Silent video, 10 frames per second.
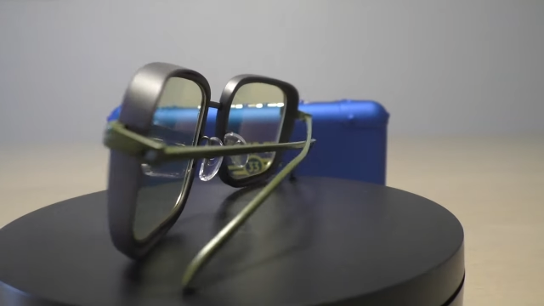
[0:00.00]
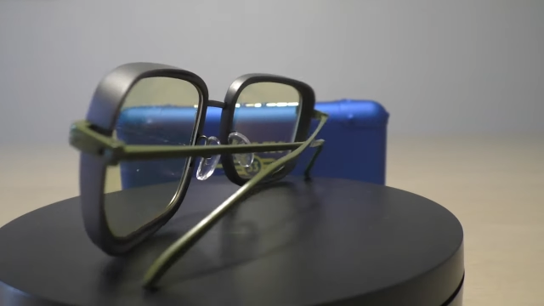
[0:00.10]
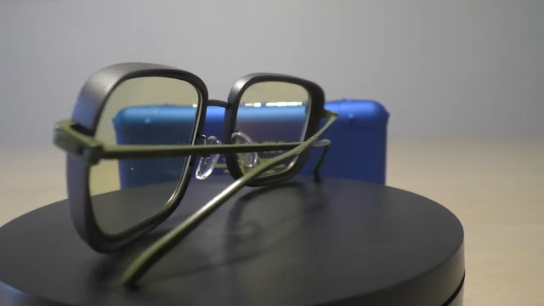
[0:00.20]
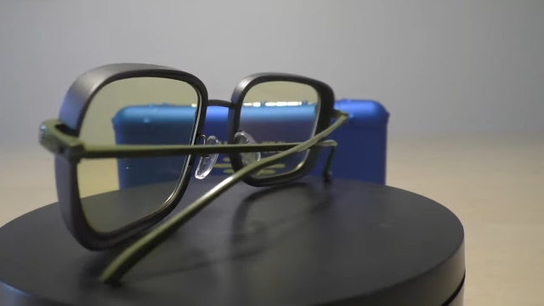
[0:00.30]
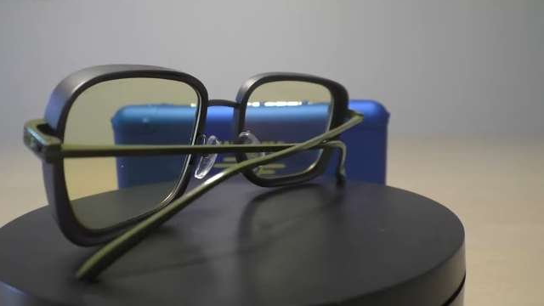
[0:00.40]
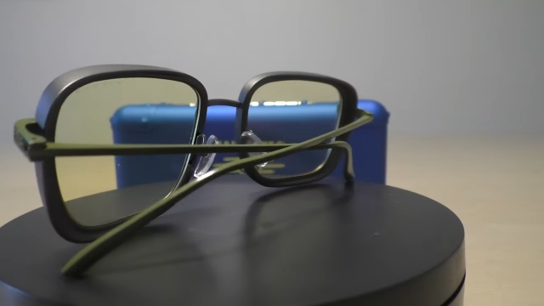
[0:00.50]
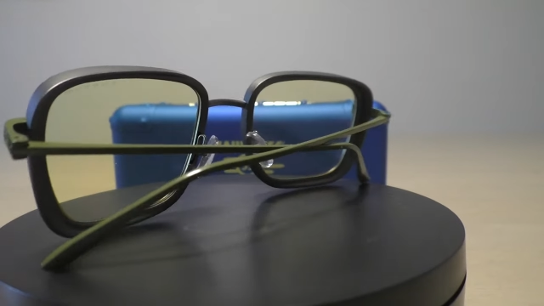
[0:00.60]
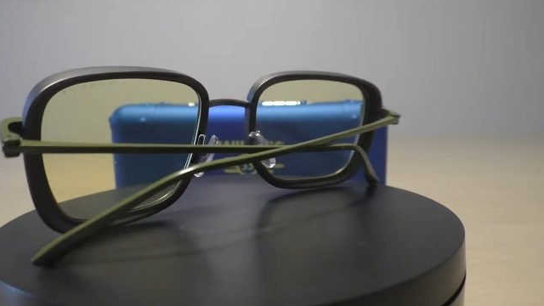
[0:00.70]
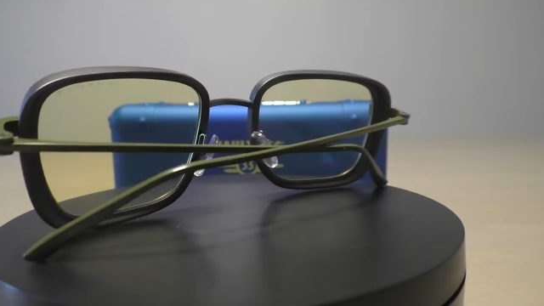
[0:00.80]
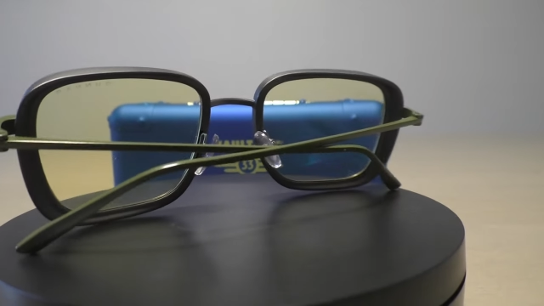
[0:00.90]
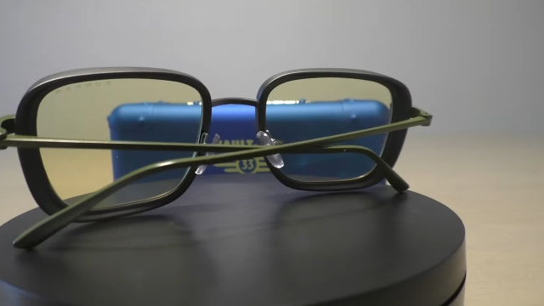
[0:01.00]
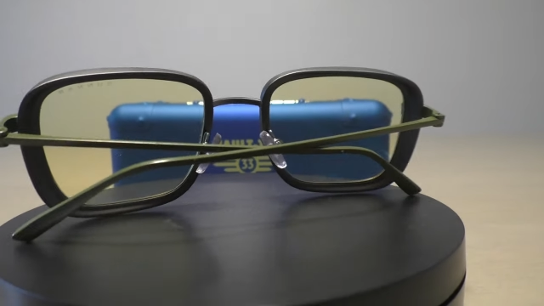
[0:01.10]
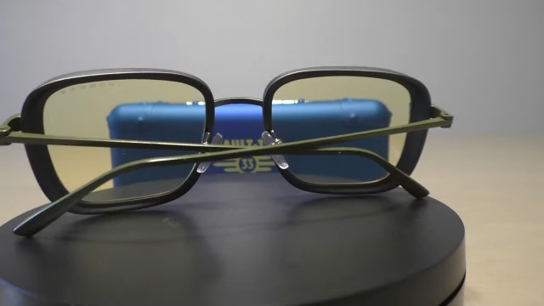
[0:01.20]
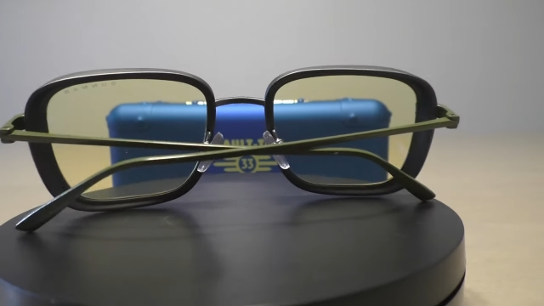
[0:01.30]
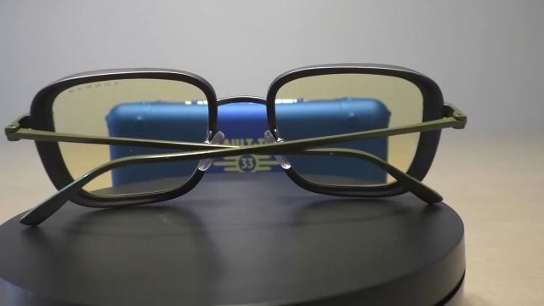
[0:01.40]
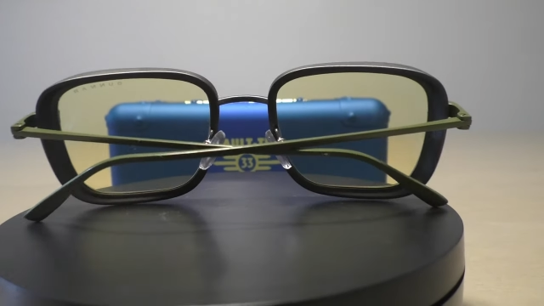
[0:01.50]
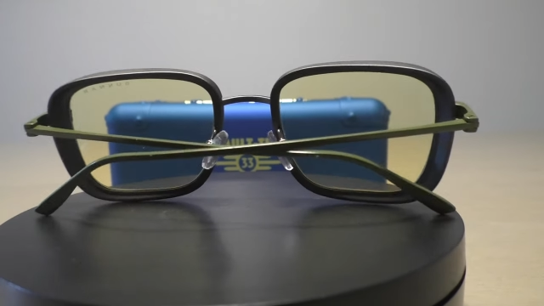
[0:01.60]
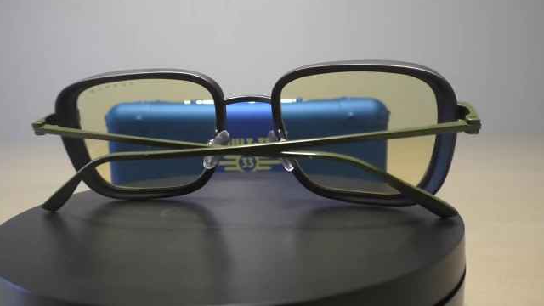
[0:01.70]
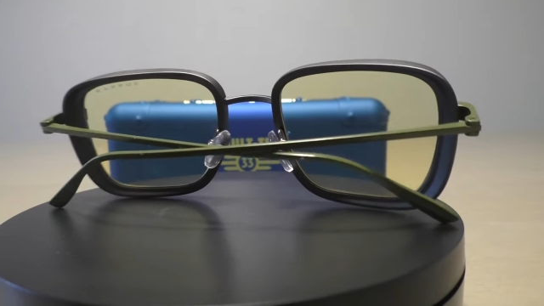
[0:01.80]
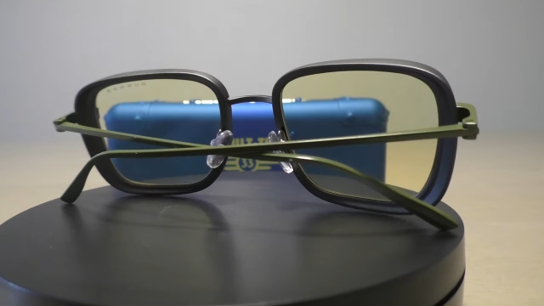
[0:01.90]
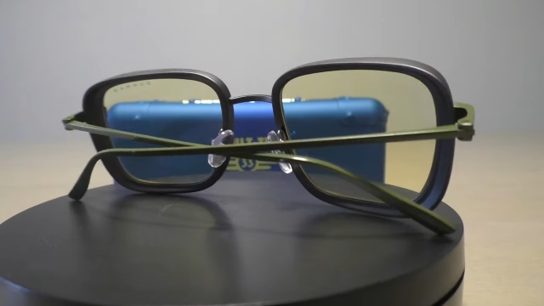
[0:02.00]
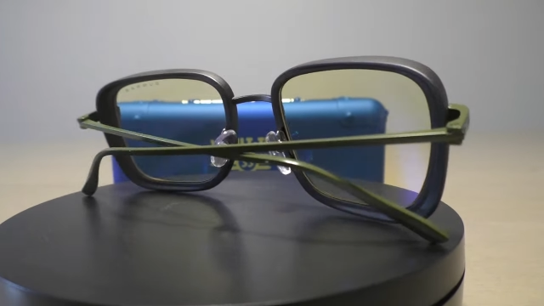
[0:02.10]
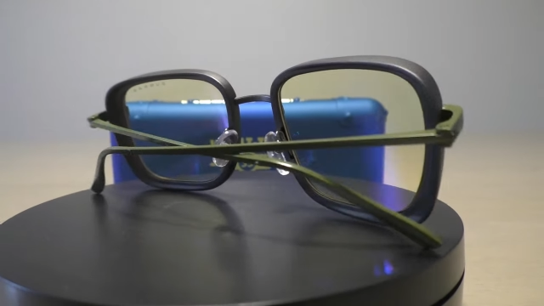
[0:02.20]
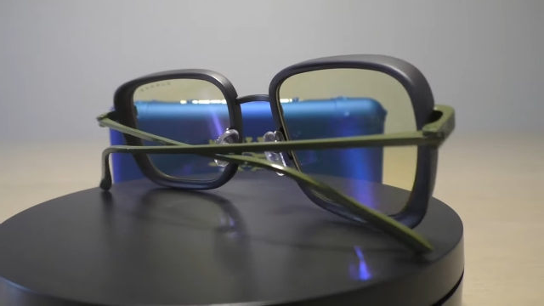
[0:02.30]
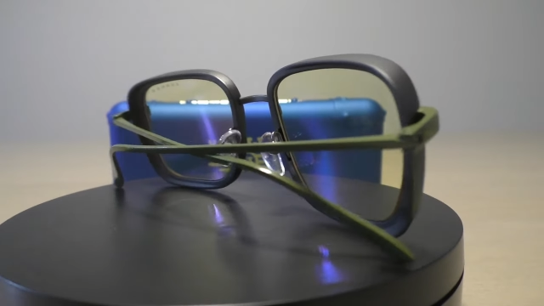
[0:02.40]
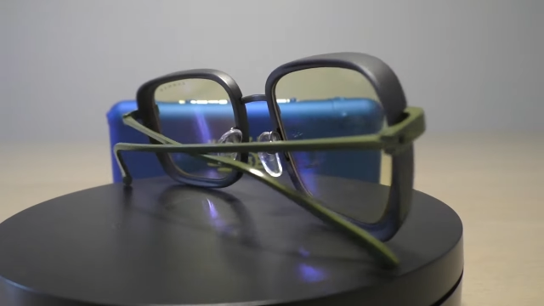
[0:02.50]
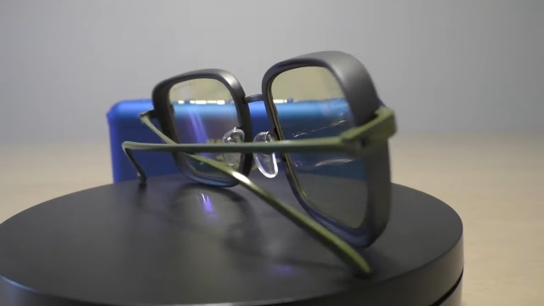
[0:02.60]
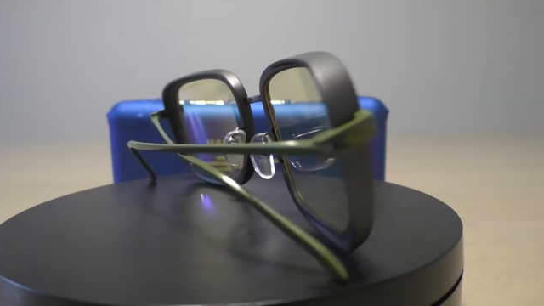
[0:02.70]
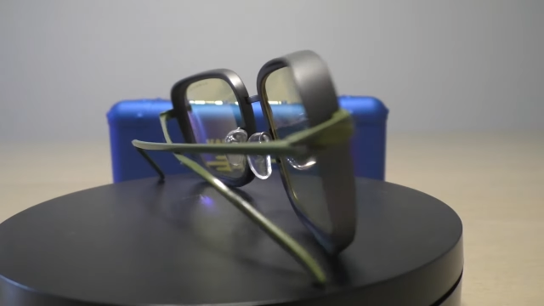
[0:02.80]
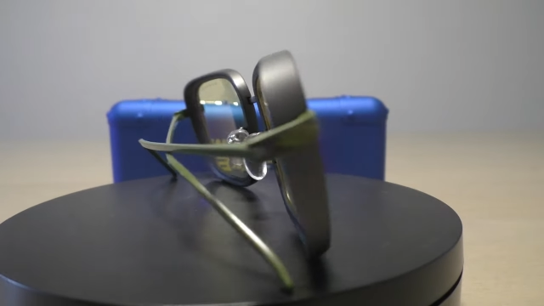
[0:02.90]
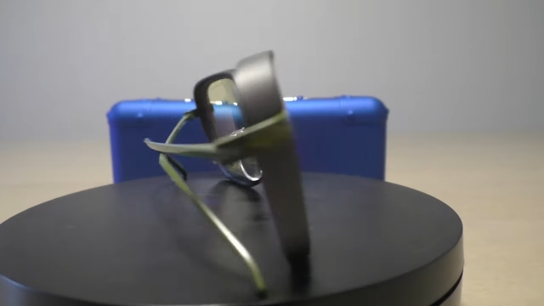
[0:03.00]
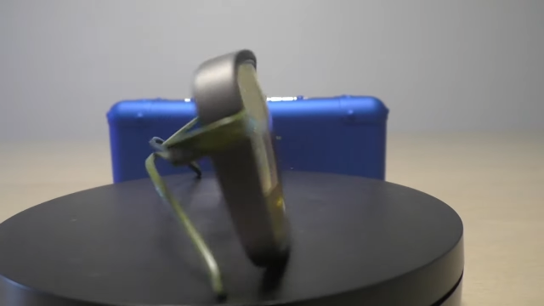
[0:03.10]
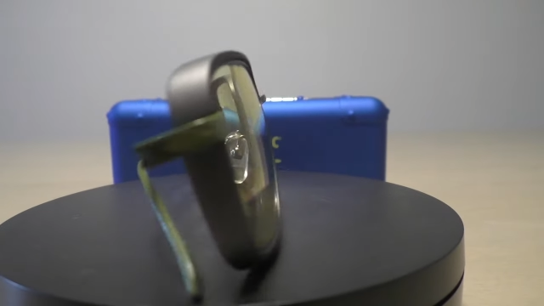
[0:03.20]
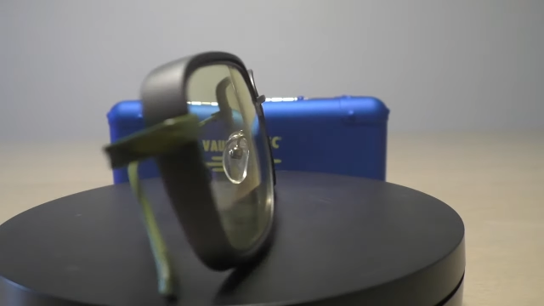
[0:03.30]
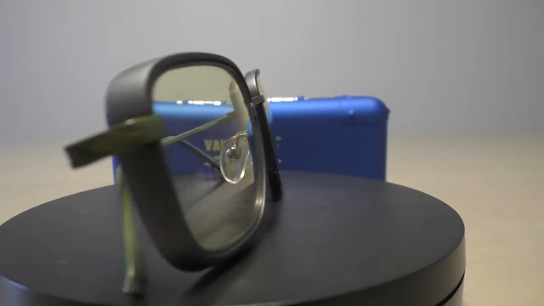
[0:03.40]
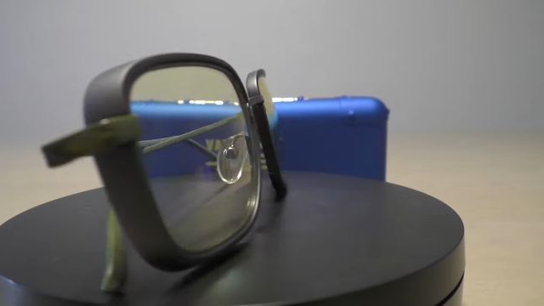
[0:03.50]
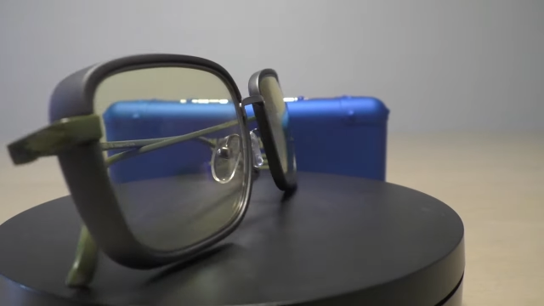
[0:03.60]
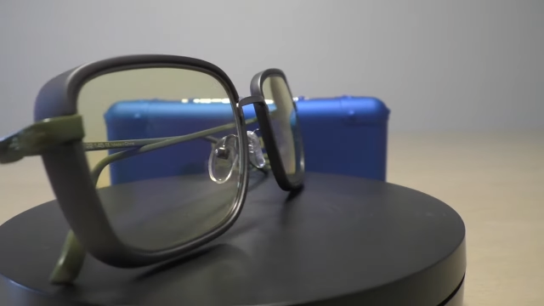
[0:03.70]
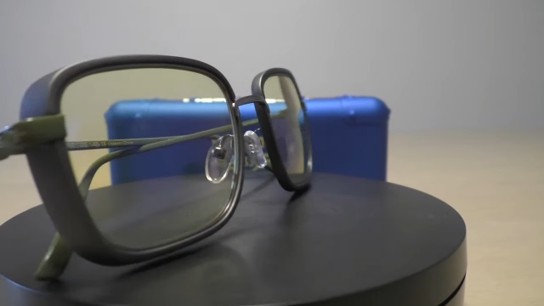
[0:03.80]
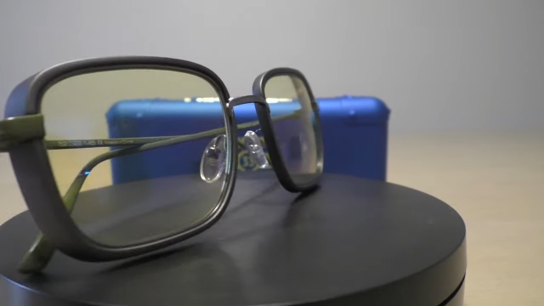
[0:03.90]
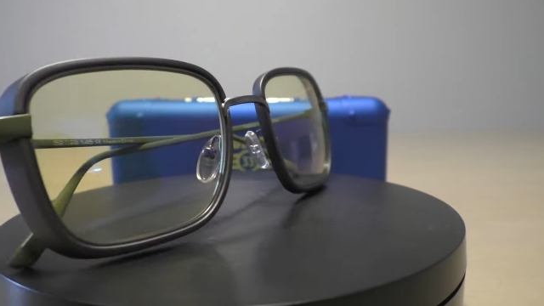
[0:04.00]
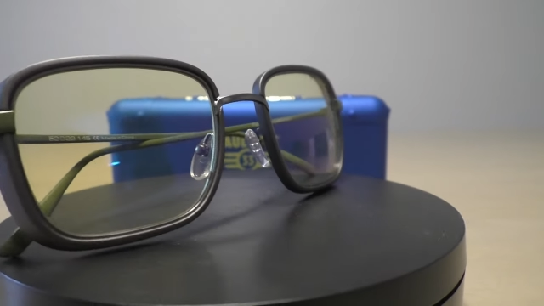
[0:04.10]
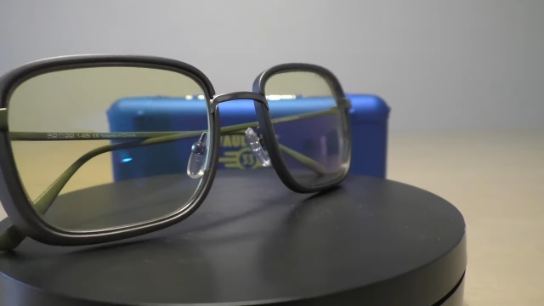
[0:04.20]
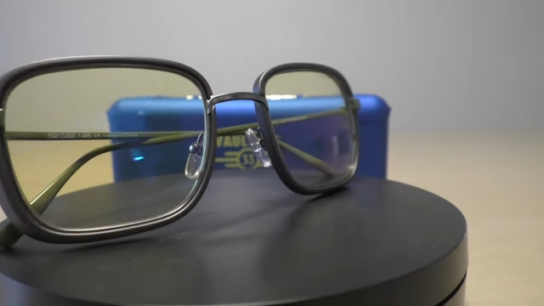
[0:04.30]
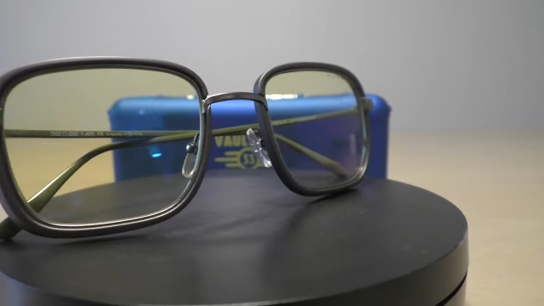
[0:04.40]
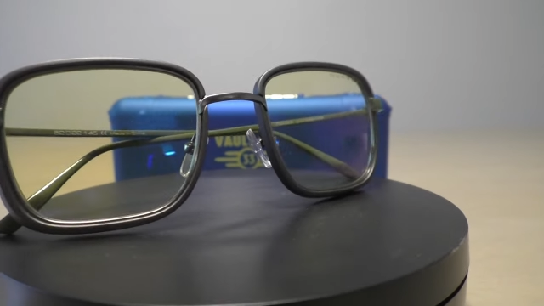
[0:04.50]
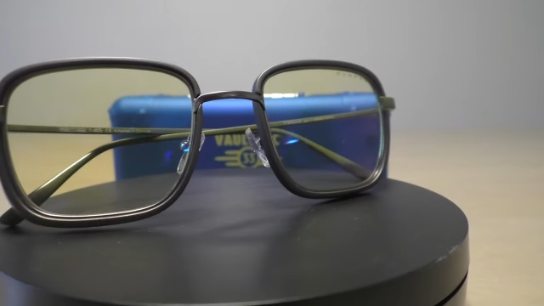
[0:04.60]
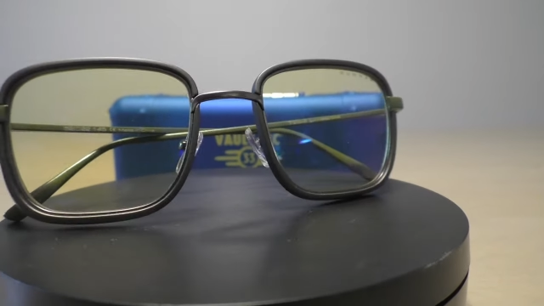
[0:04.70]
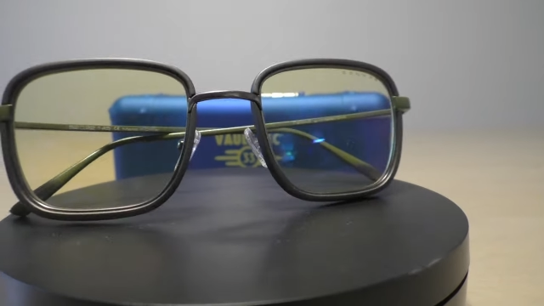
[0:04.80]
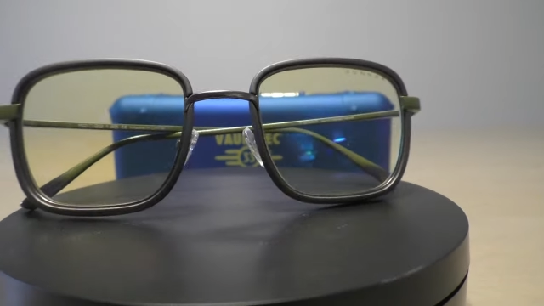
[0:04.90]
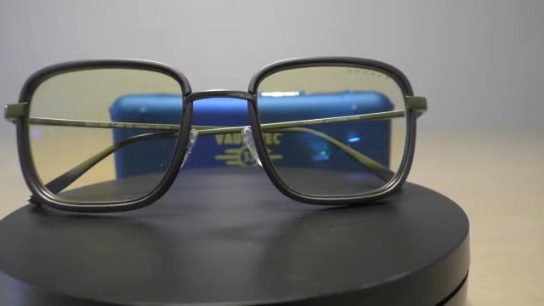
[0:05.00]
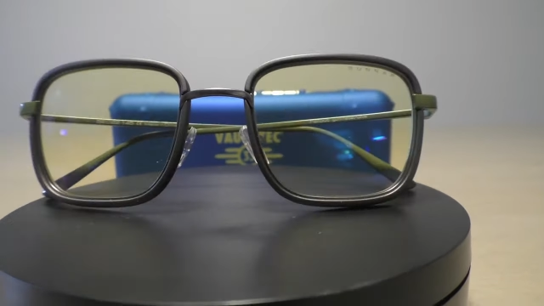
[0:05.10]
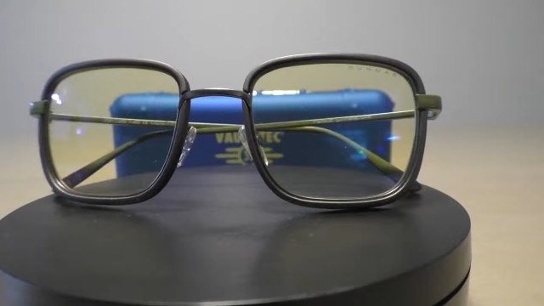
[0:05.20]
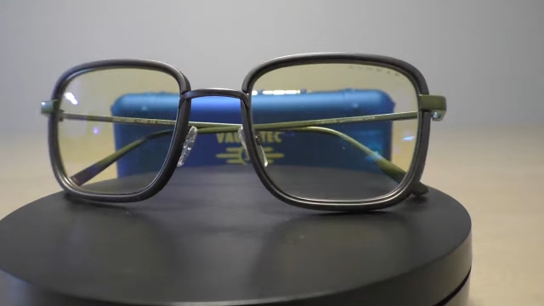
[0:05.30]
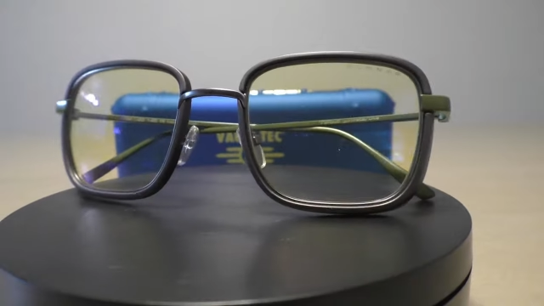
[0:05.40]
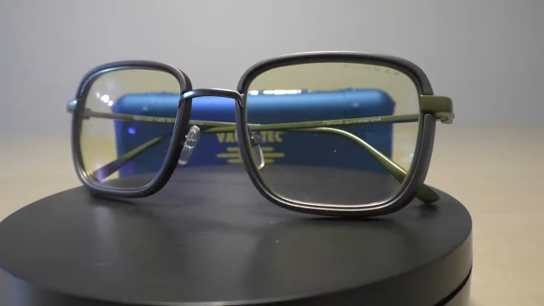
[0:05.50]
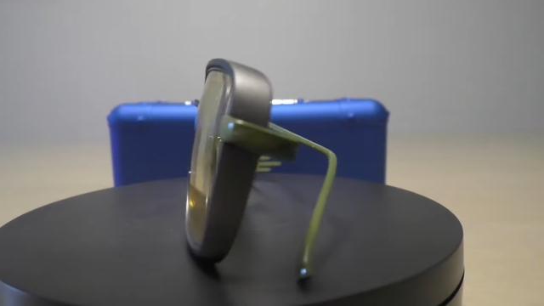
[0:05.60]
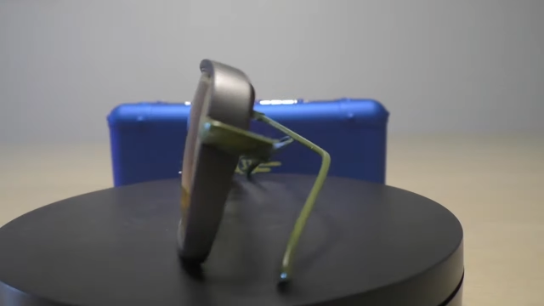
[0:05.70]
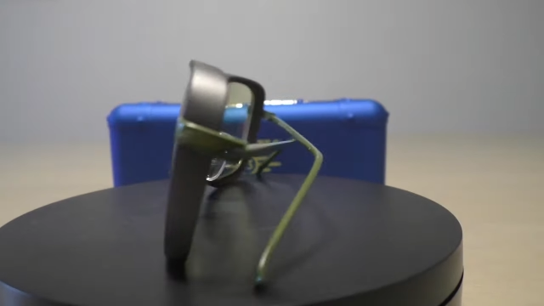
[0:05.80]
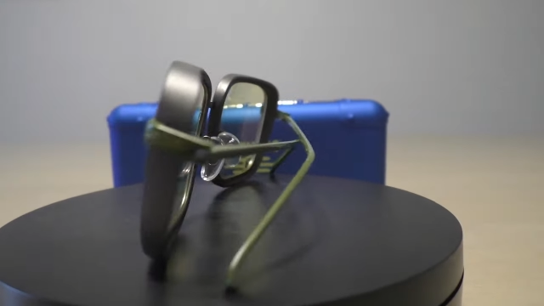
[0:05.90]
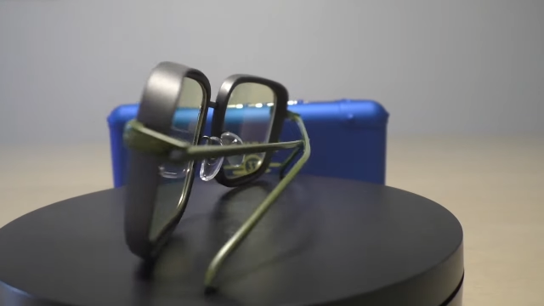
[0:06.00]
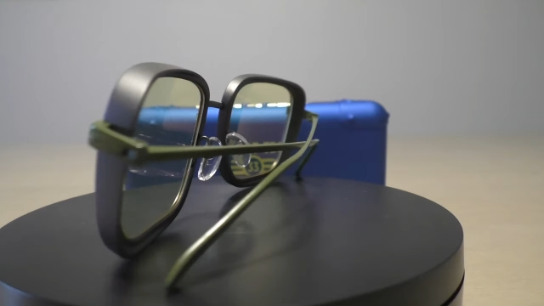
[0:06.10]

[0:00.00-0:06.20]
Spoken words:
No face is visible, so there are no lips to read.